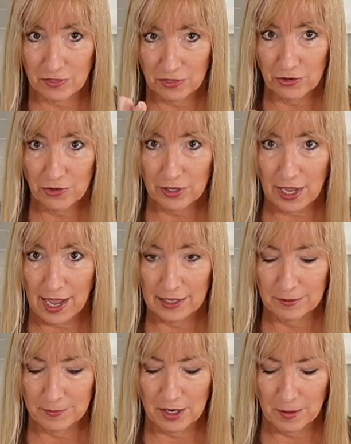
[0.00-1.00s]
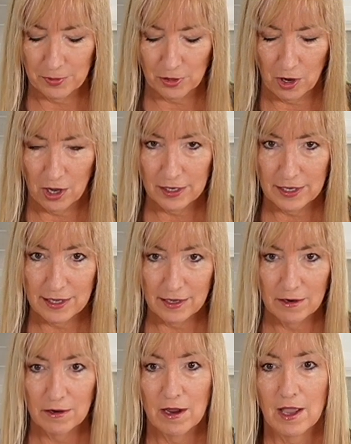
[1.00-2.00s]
third column number on here